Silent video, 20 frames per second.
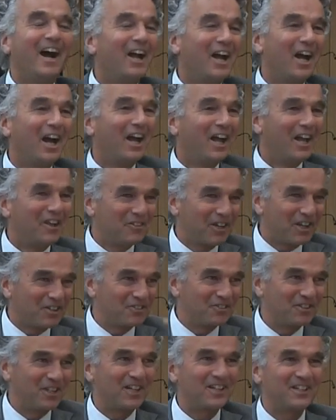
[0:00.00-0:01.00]
I, I had
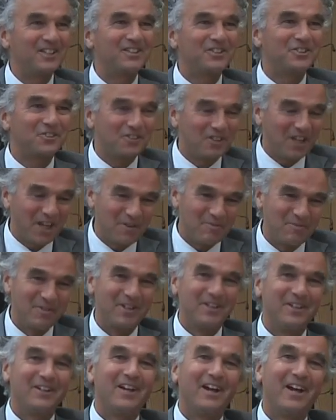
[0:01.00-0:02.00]
exactly the same
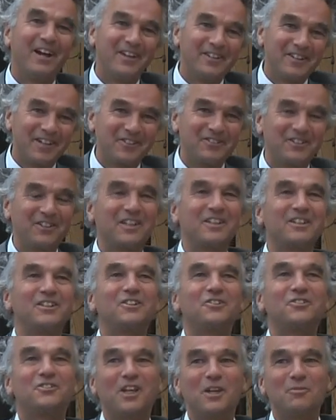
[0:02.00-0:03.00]
I had
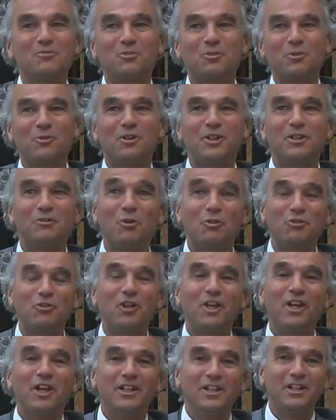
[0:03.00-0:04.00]
exactly the same story. It
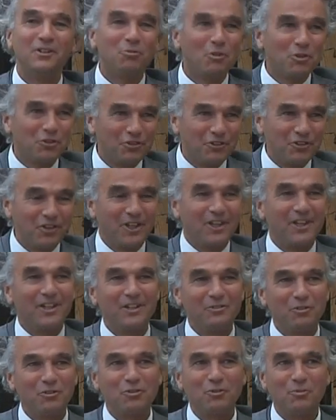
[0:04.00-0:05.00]
was this was
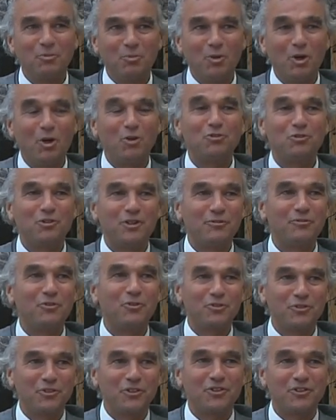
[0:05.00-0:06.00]
this was the most
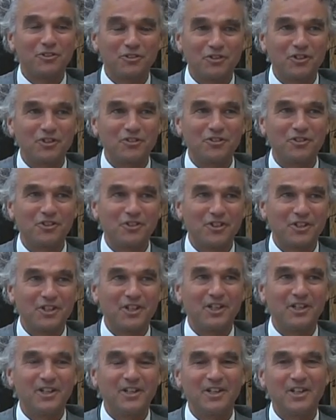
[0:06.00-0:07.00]
difficult
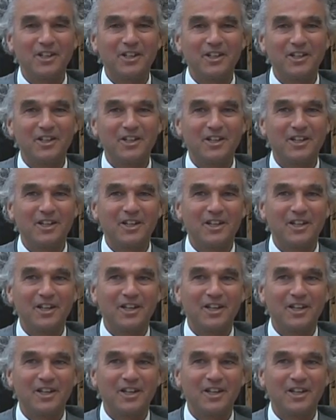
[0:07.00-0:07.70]
decision in in uh,